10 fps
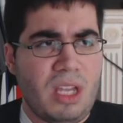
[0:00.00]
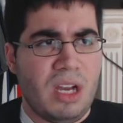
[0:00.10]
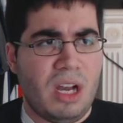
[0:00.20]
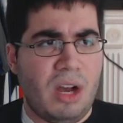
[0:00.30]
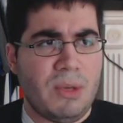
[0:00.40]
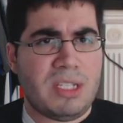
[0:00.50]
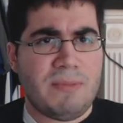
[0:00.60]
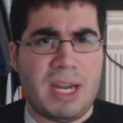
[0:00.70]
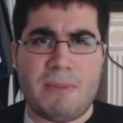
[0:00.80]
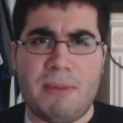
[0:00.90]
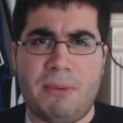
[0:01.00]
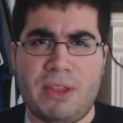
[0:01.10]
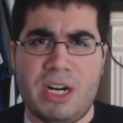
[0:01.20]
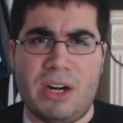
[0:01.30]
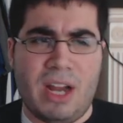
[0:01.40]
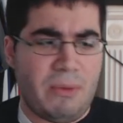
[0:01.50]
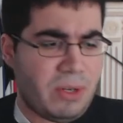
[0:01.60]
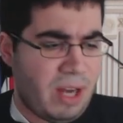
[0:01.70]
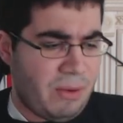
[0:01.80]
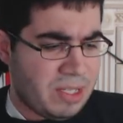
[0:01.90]
Wasn't many people there. I
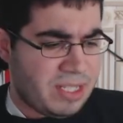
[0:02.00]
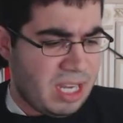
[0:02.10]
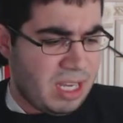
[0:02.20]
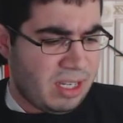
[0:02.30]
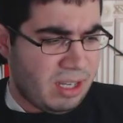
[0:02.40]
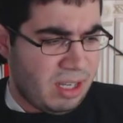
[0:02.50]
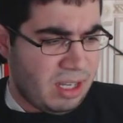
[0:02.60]
want to say